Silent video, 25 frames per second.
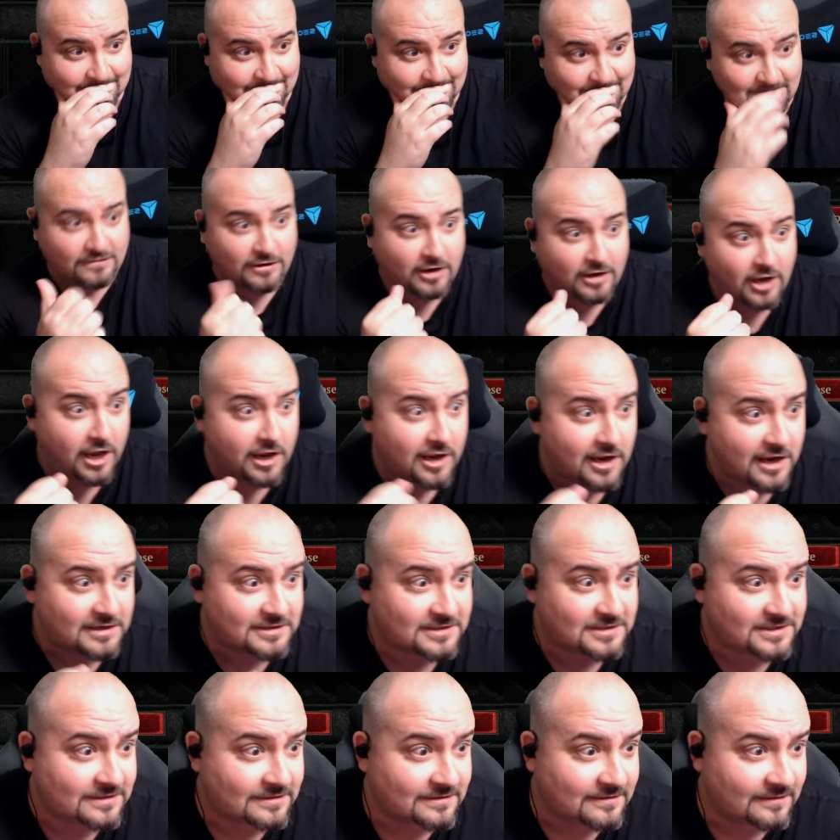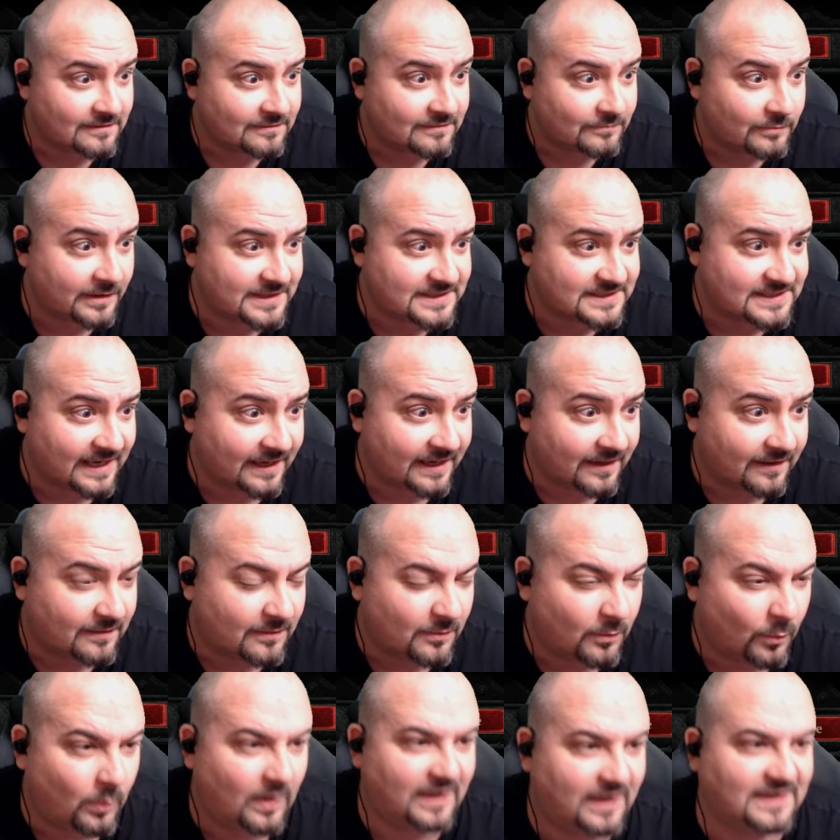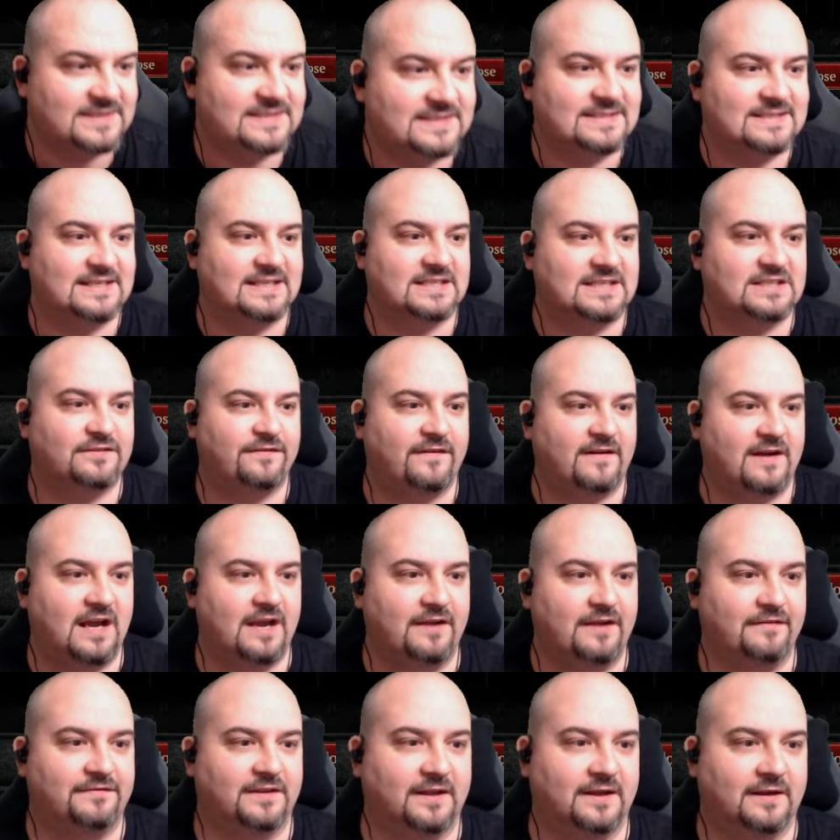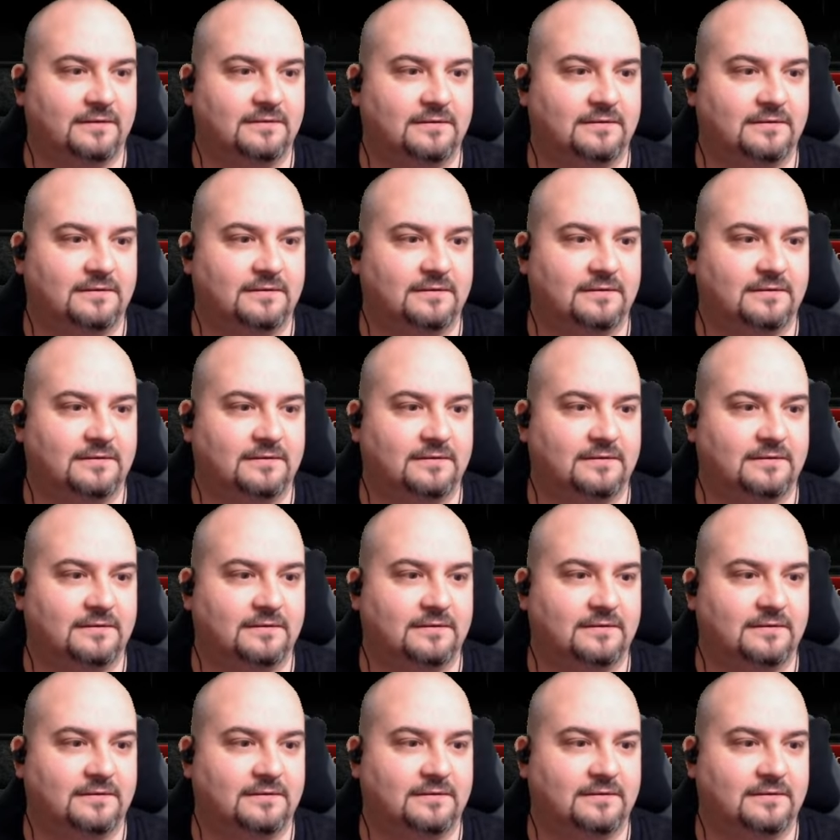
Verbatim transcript: Yes. What is it? one six five, though.